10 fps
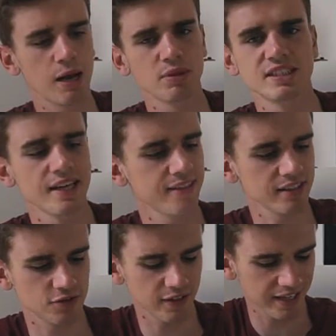I've been sent
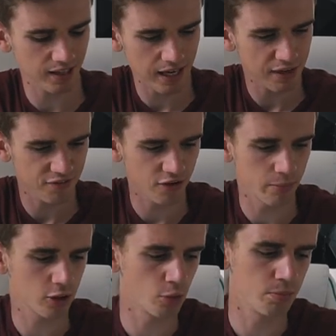this real light
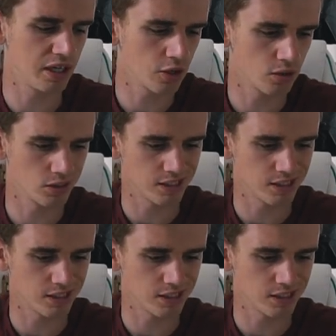from a company called